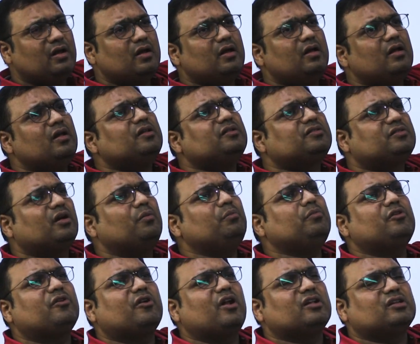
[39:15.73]
some
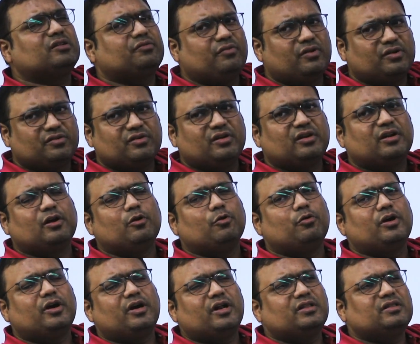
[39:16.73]
transfers
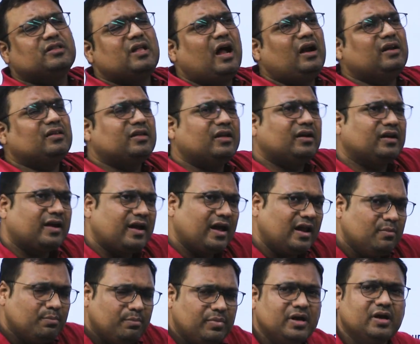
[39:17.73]
included in that. There
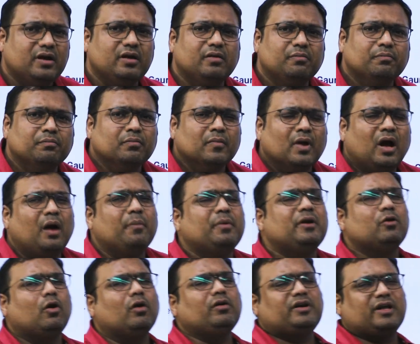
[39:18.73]
can be, I mean,
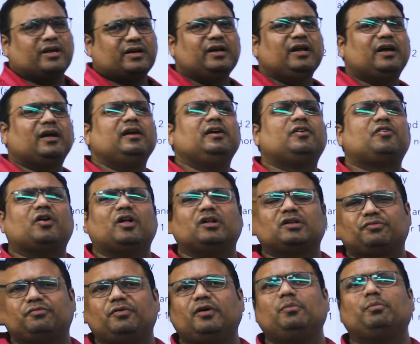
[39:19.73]
not technically
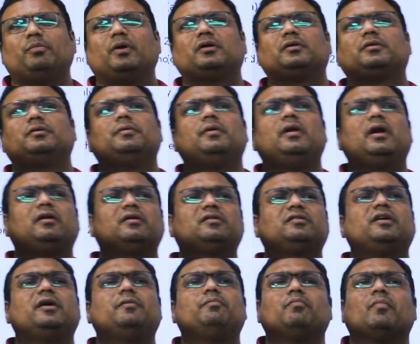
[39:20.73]
transfer, but let us
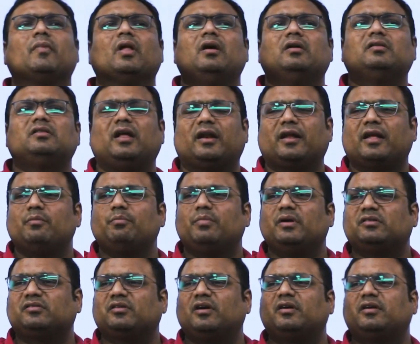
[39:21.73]
say there can be
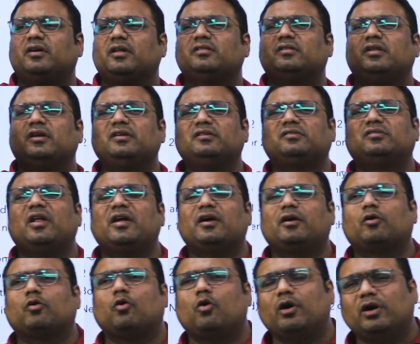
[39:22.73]
certain things like
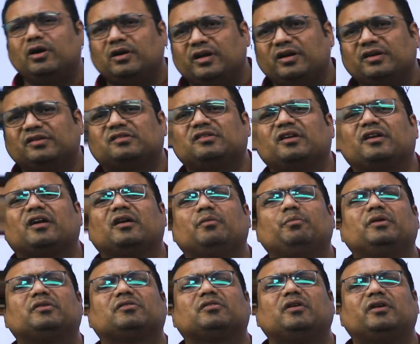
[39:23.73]
royalties, there can
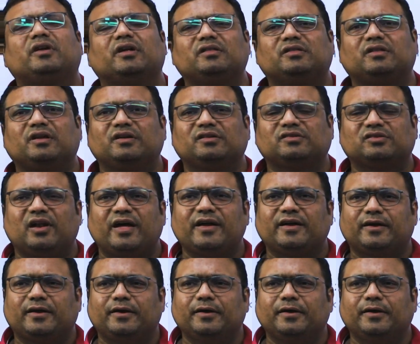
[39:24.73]
be certain things like